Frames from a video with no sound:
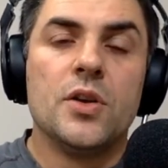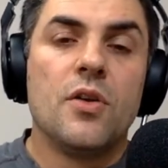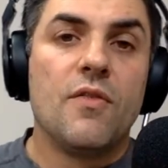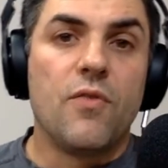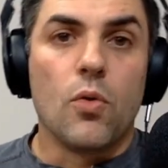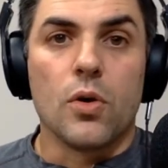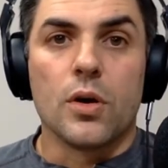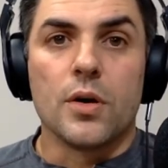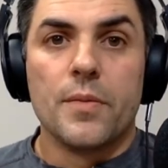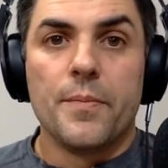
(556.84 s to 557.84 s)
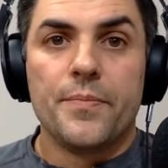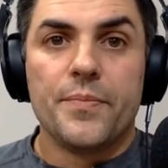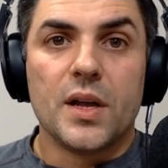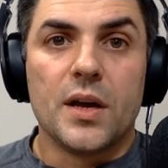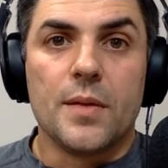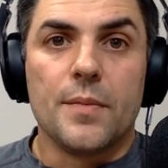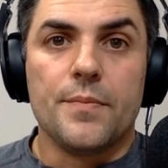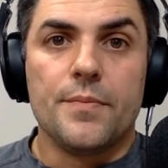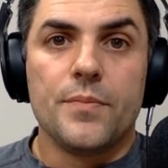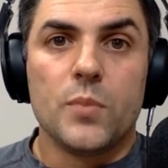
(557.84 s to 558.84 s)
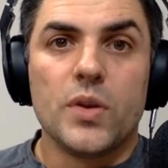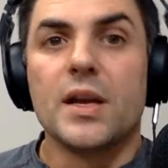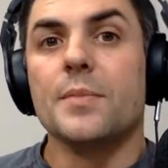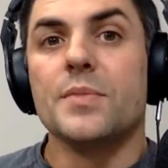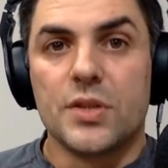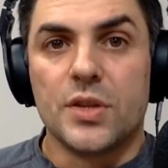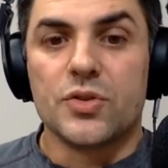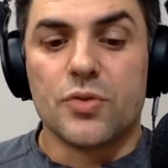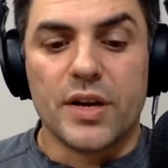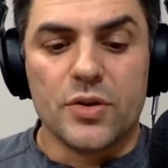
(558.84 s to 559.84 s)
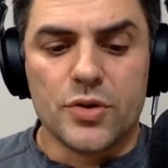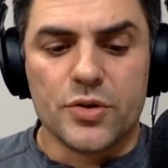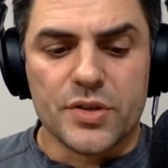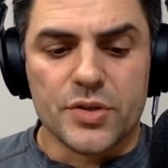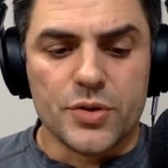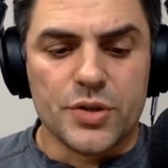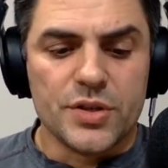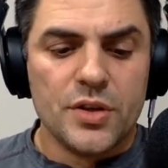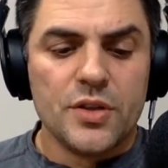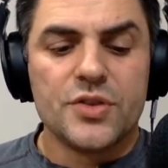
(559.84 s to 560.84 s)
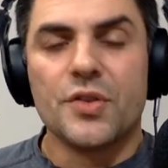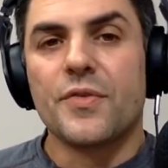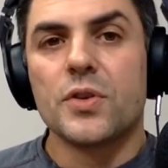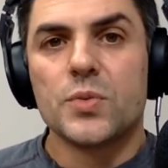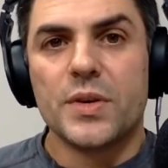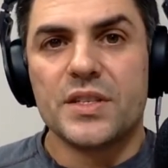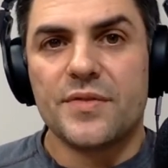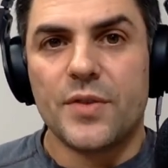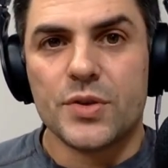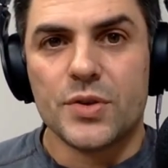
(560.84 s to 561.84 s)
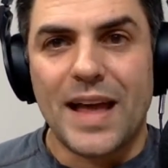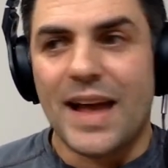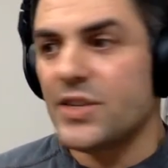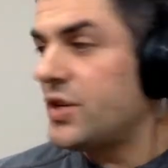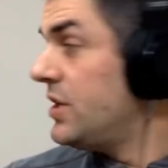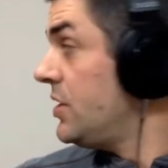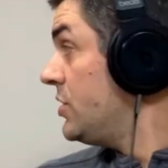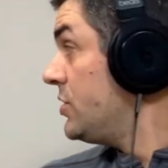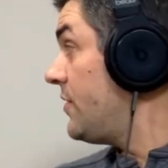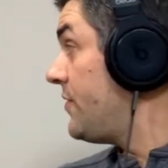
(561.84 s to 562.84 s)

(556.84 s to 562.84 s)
for um, when it comes to these creating New Year's resolutions? So the first one is to focus on action. So if